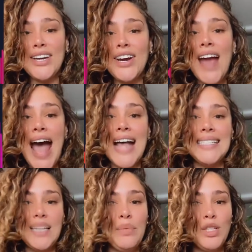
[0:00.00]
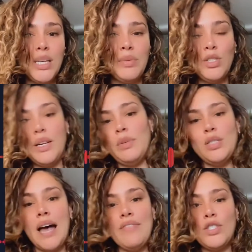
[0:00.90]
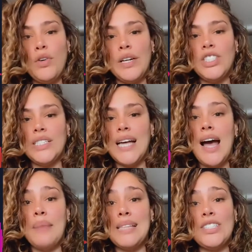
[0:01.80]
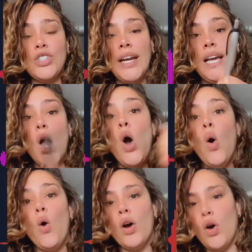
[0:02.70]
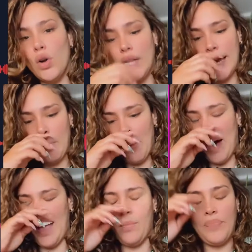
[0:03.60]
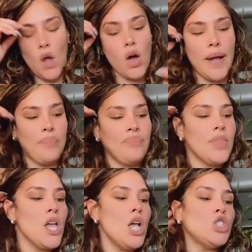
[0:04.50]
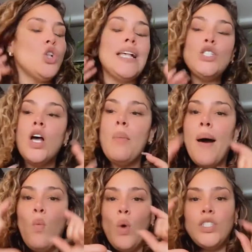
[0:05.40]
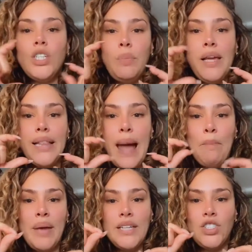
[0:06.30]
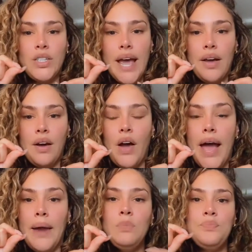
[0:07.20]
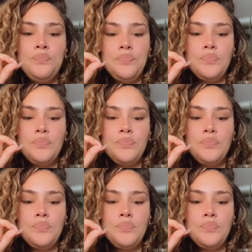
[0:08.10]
here at www.victoriajen.com/training or go to the link in my bio. Okay. So let's talk about what should be in that pitch deck. Okay.